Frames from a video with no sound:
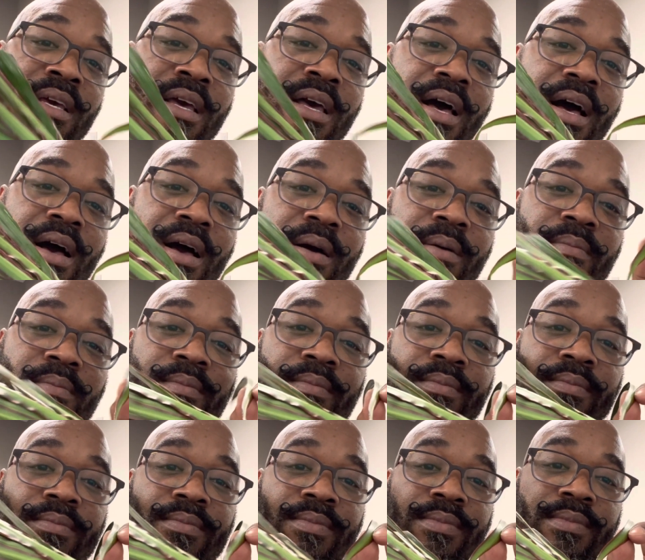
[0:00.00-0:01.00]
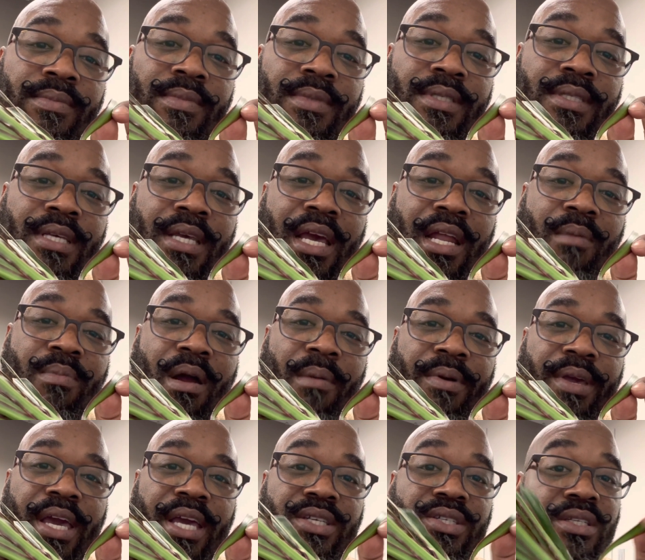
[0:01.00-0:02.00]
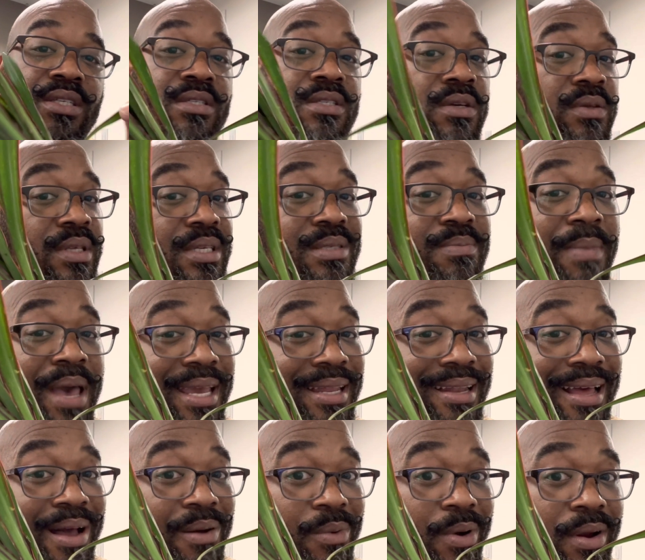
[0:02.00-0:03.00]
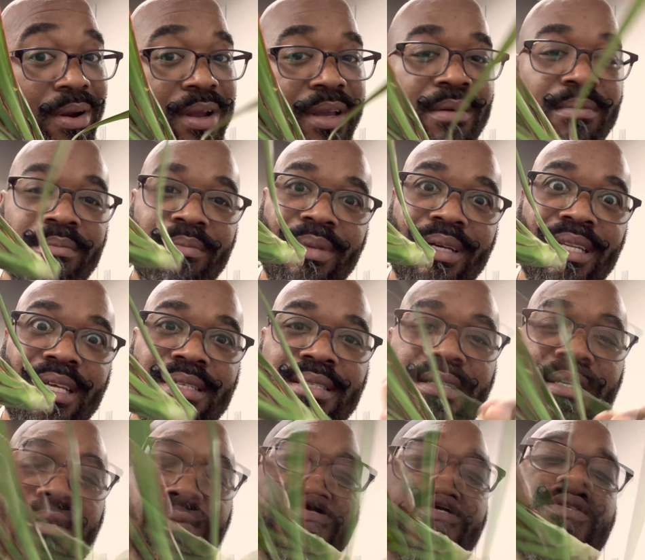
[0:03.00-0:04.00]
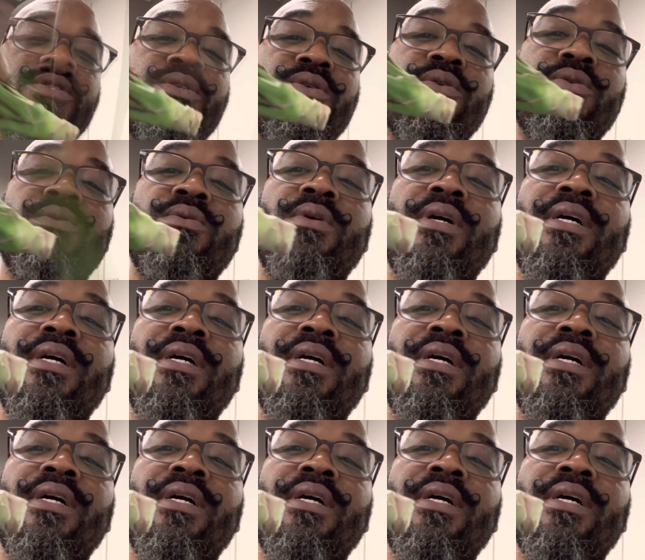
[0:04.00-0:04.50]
to get a propagation. So this might not work, but let's see. I'm going to